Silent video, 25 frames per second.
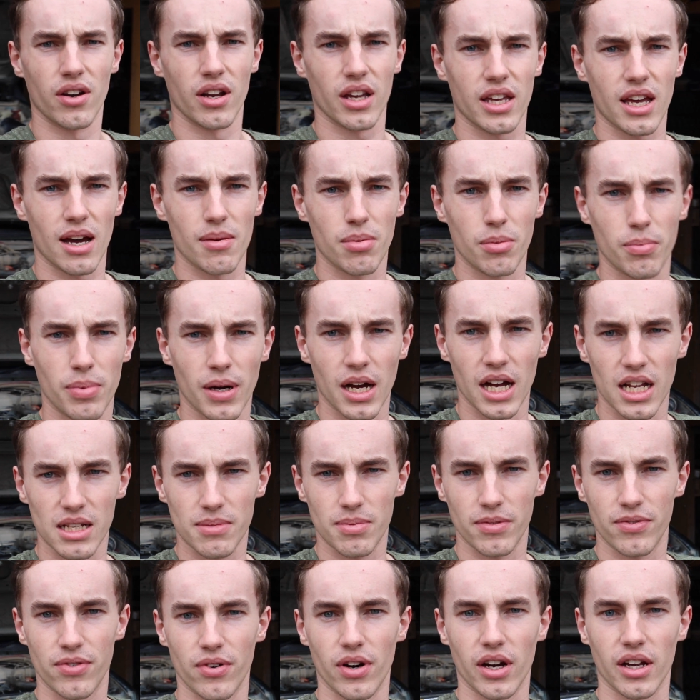on a couple parts
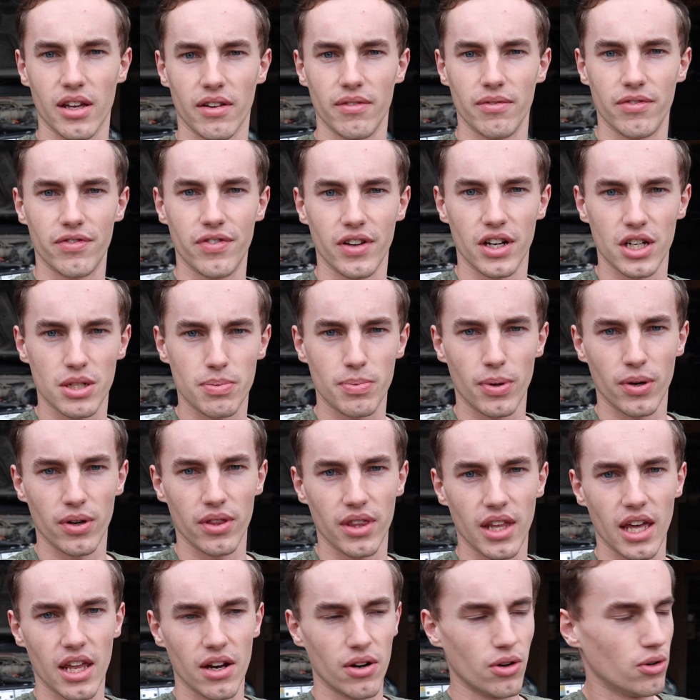before I can finish
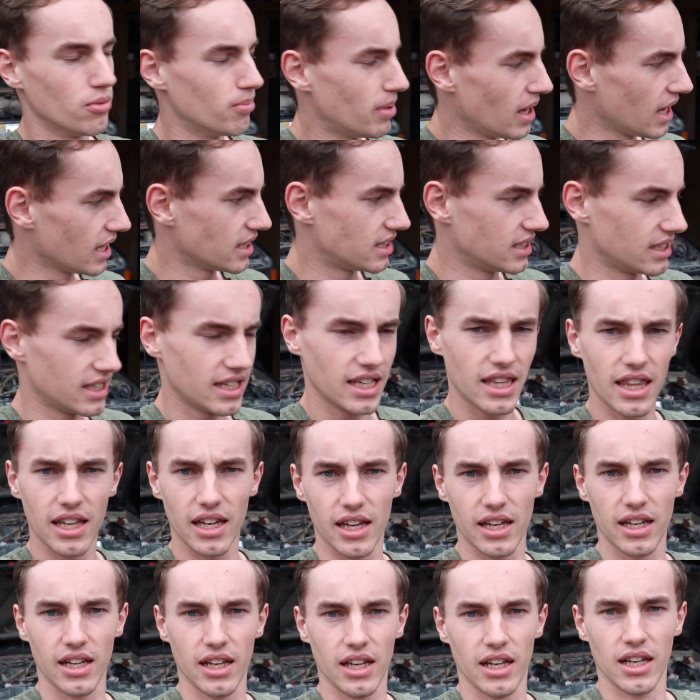putting that all back
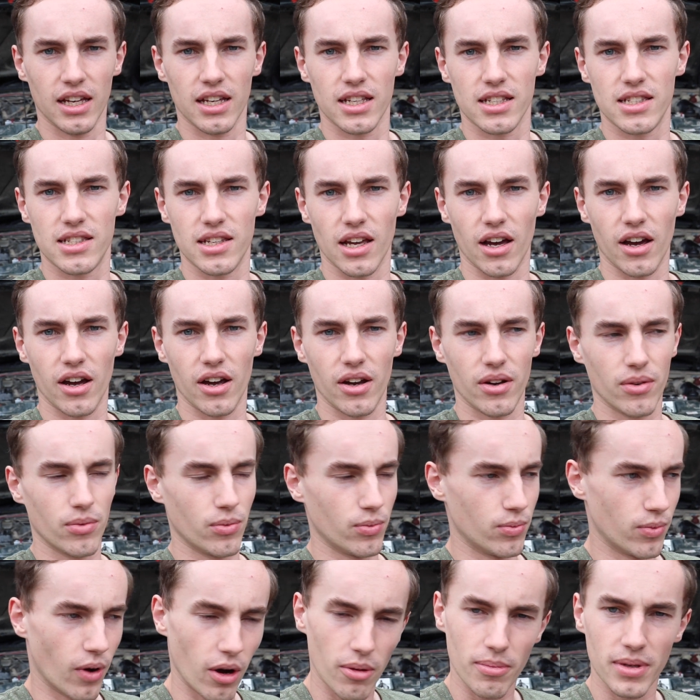together. So
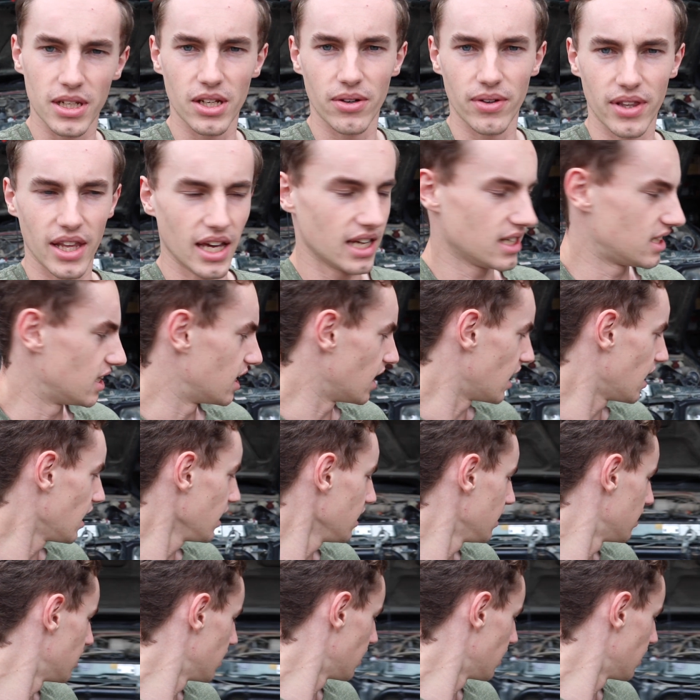won't be doing that today.